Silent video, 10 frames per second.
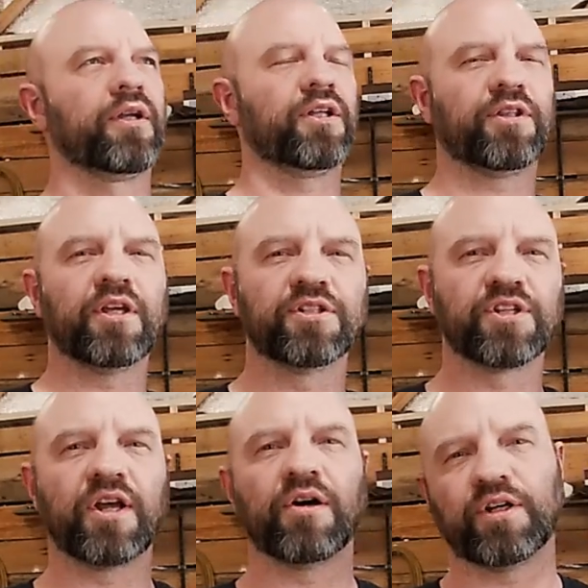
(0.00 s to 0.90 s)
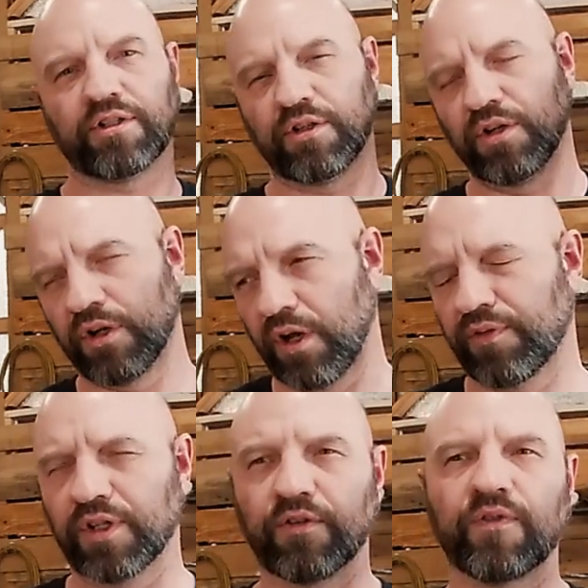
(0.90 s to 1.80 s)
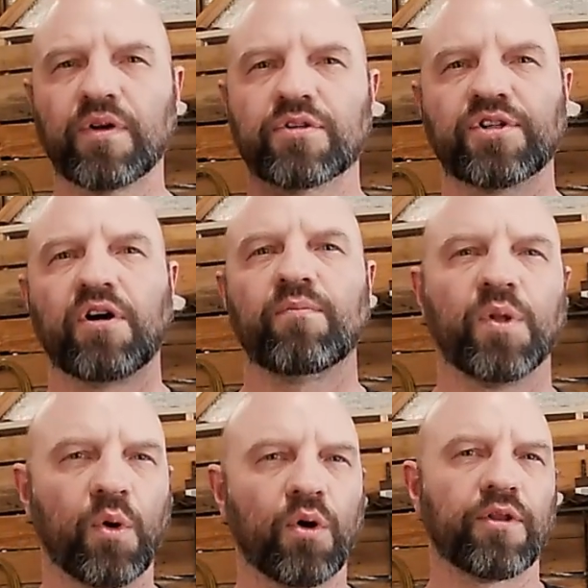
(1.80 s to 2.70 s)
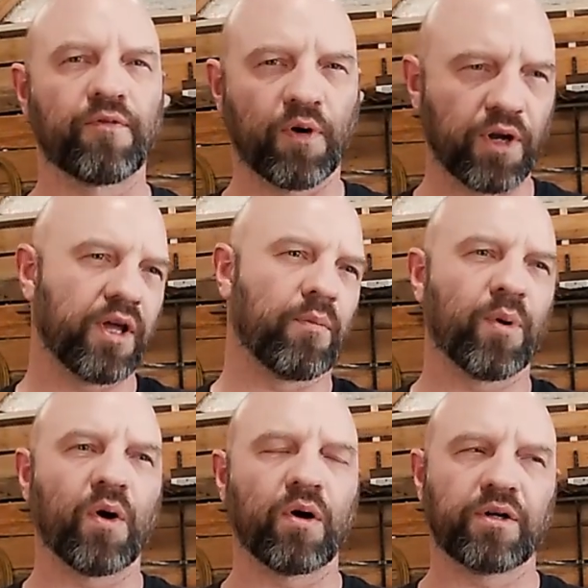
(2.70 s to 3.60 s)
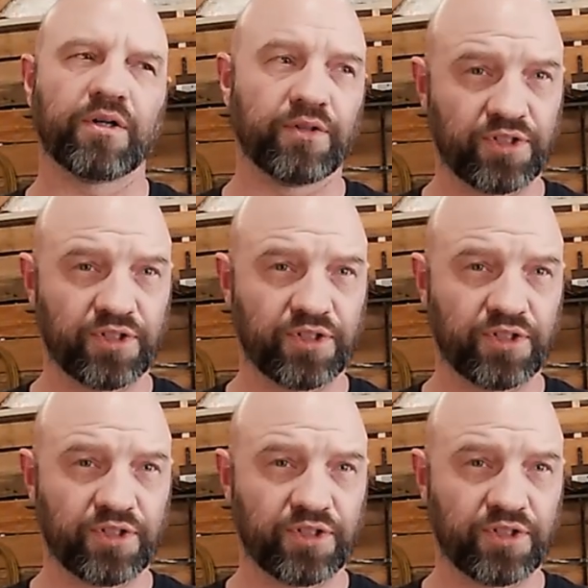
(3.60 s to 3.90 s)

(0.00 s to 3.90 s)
get the engine out, get the hood off, get the fenders off, blow all the front end apart,